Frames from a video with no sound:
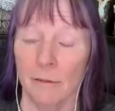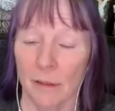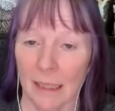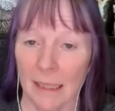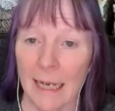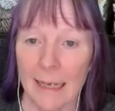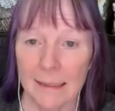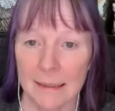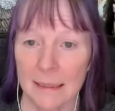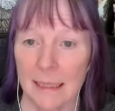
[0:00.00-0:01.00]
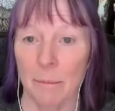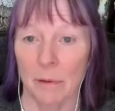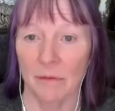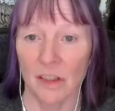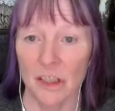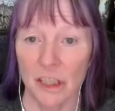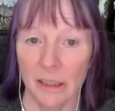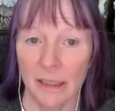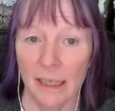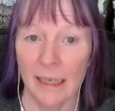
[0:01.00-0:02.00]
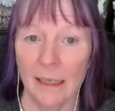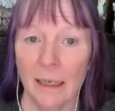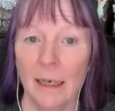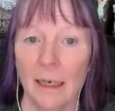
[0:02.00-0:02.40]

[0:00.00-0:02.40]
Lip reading: for the next step of the journey,